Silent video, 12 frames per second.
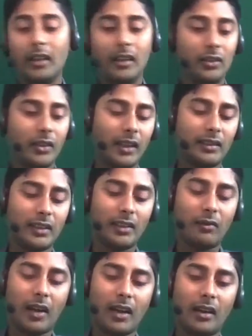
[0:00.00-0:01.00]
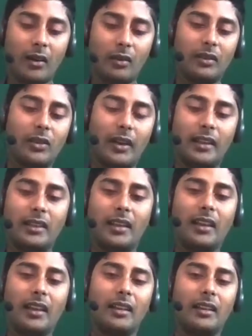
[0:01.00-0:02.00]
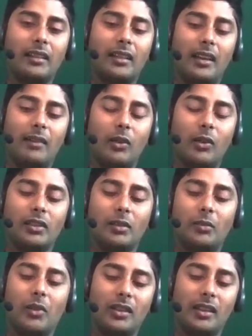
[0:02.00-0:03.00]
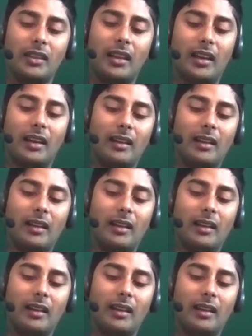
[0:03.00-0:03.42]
So yes, it went out. So I think that was a project that